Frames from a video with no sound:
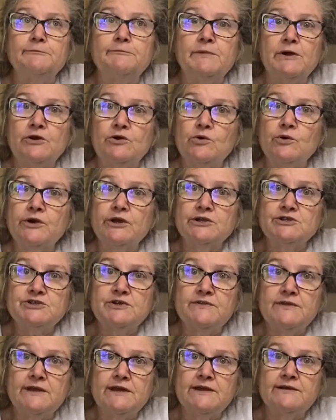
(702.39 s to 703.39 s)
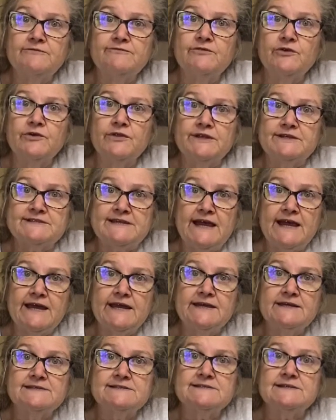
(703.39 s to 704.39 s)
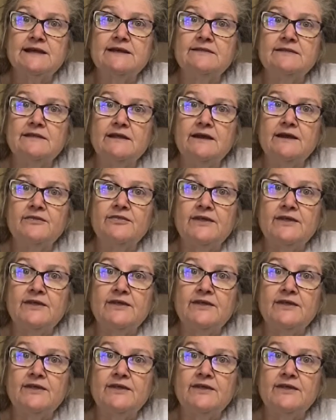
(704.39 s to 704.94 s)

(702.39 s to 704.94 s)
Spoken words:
according to them, for the taste and the